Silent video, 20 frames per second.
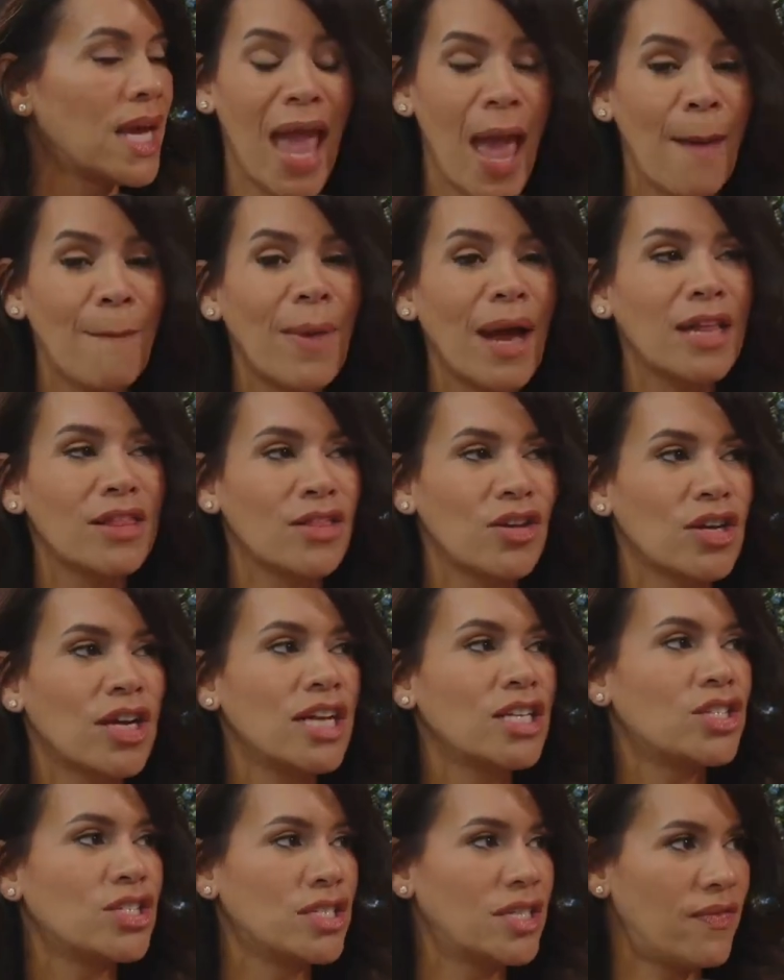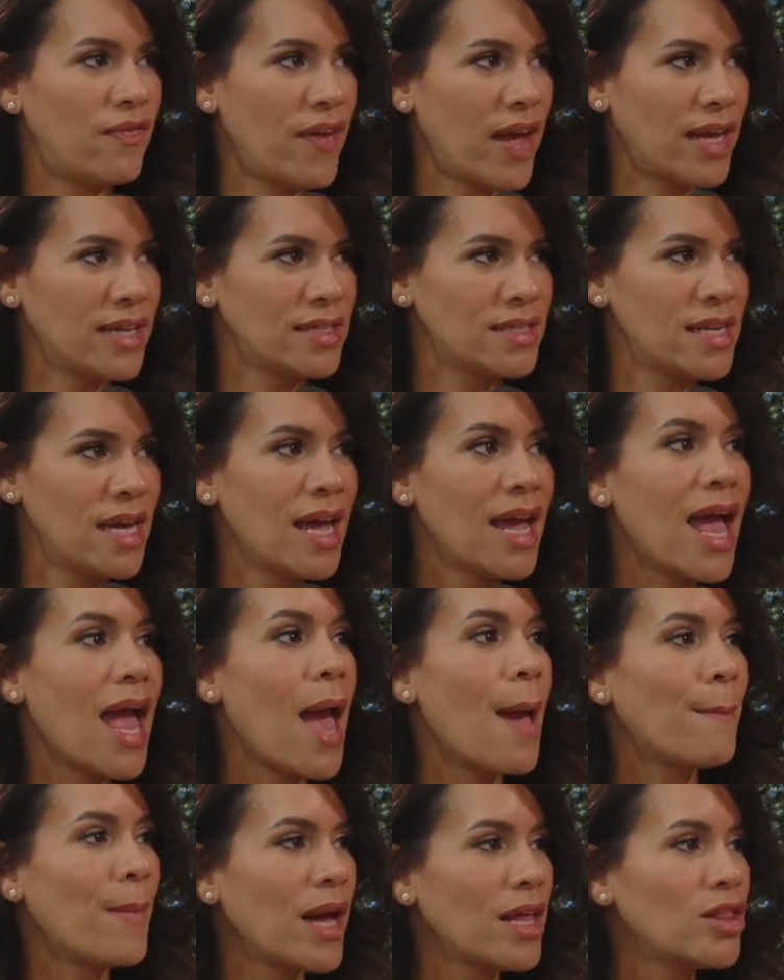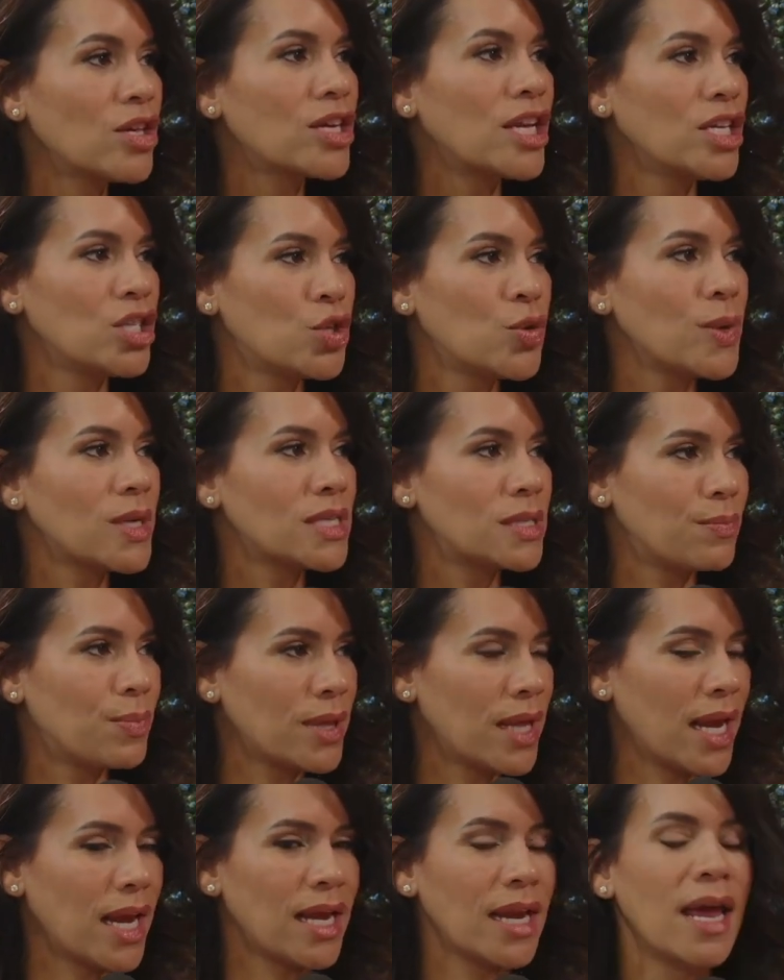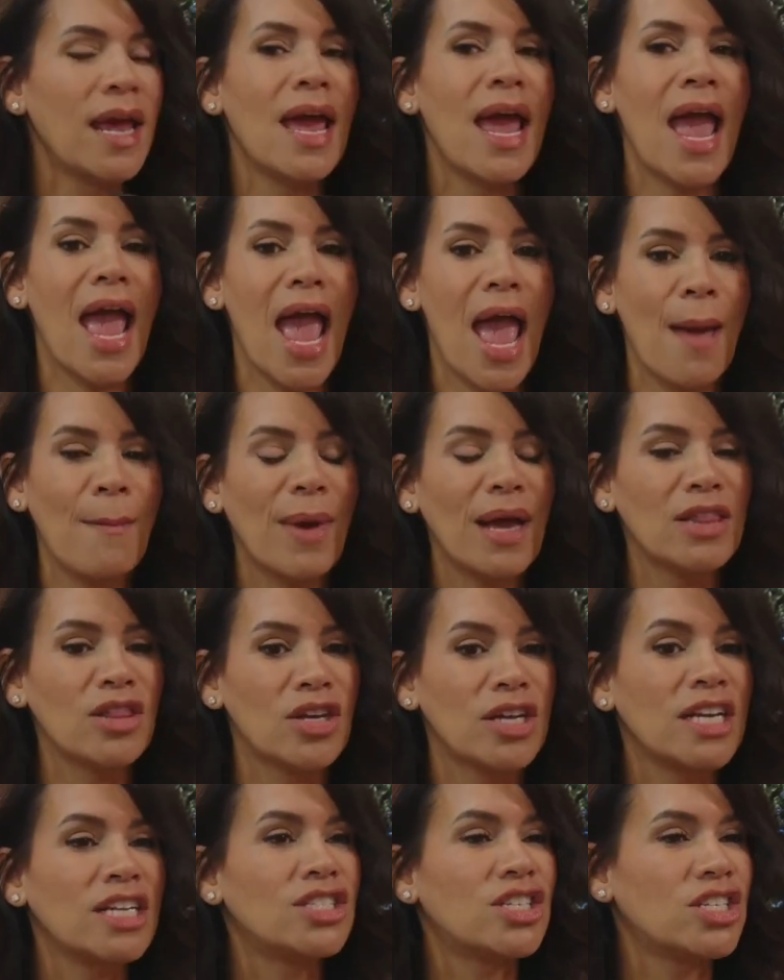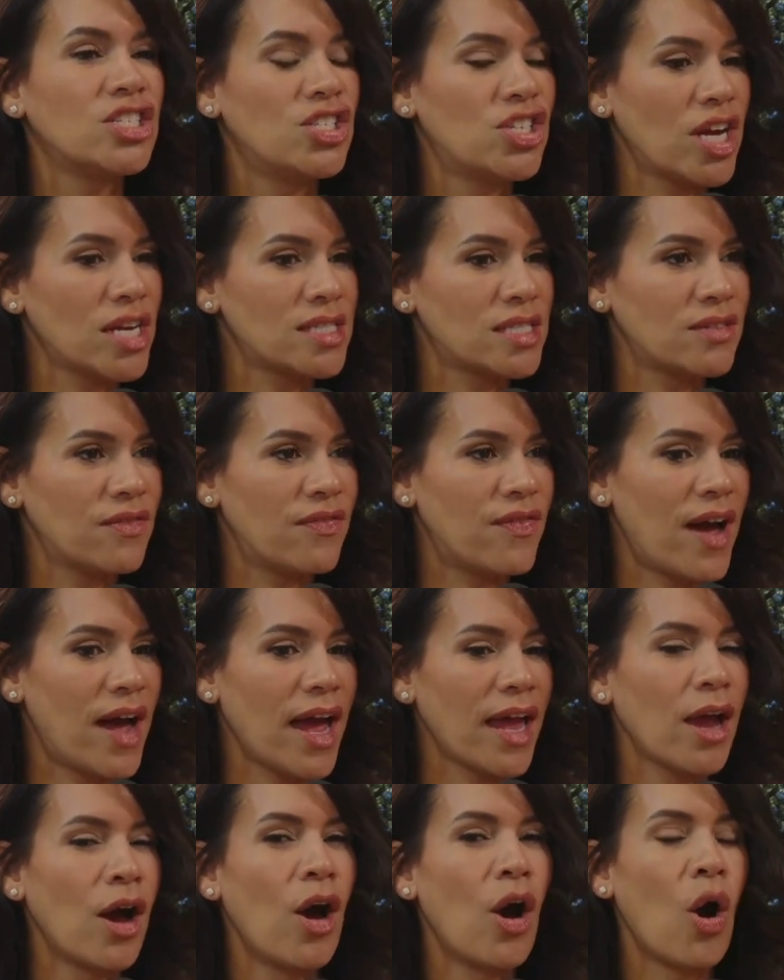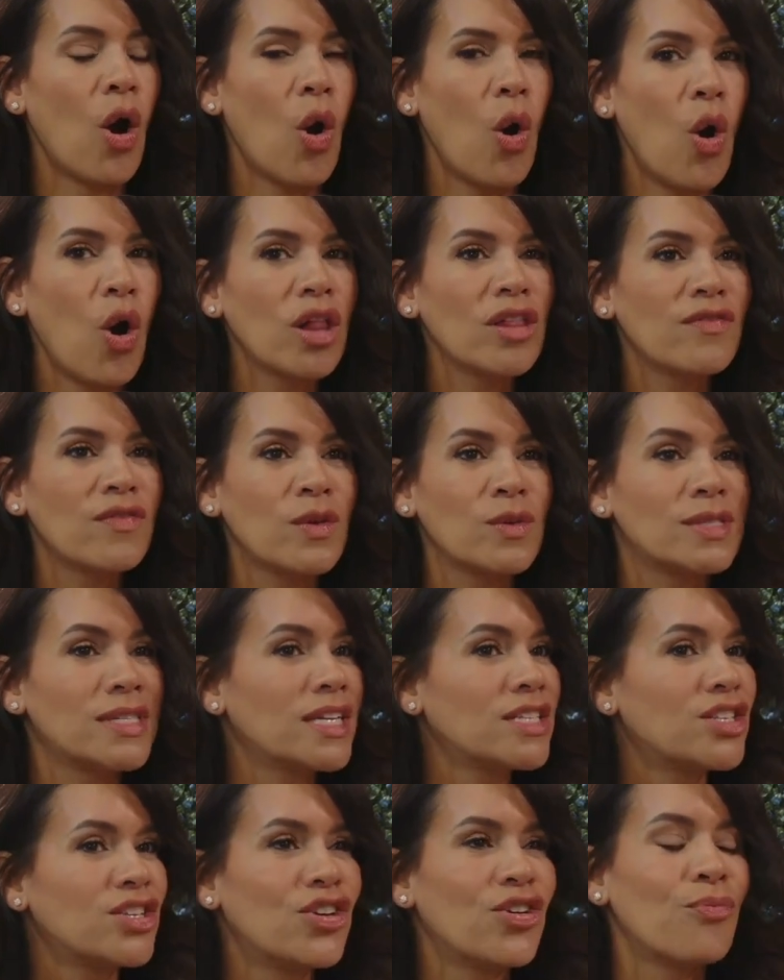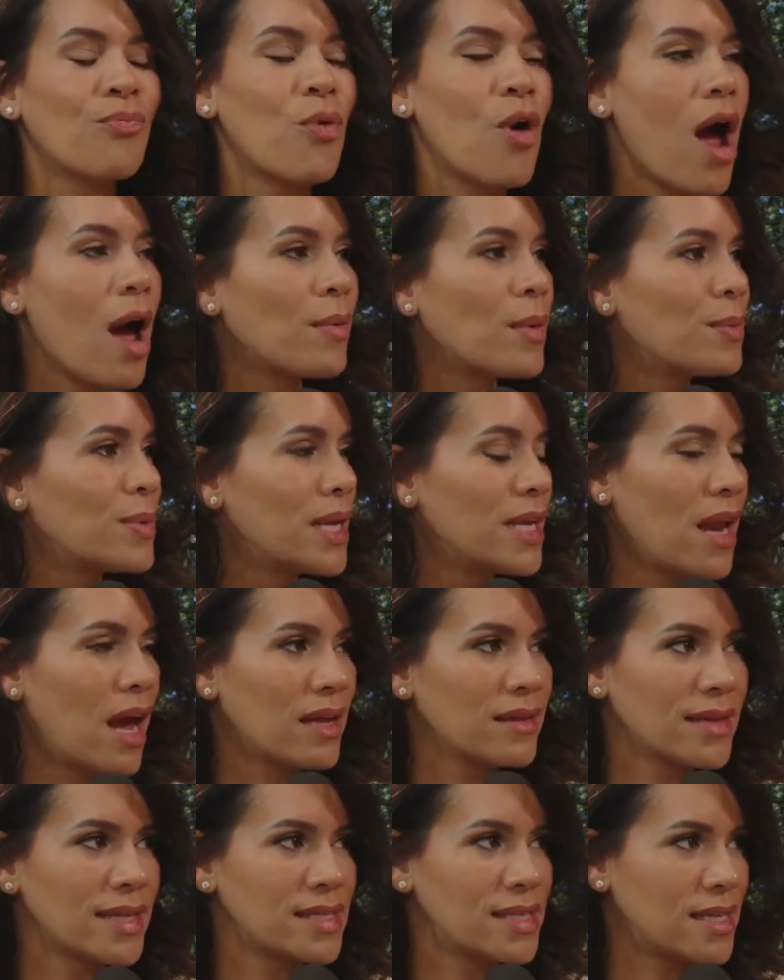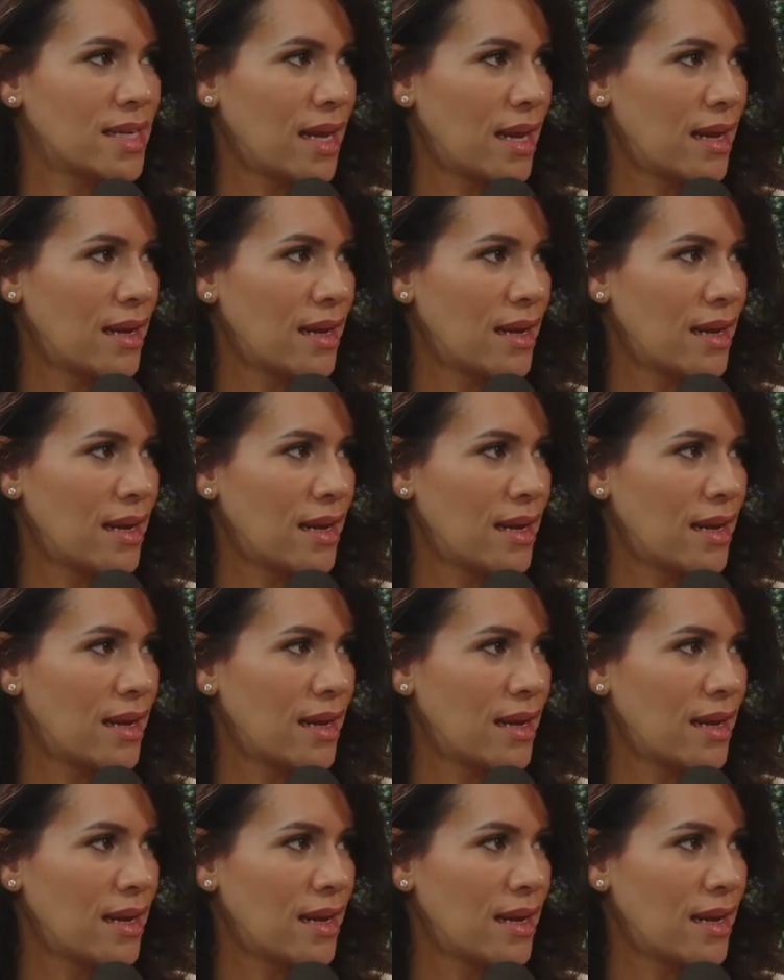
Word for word: Am I looking to defend? Am I looking to explain? Am I looking to justify? all of those things, you're probably not listening.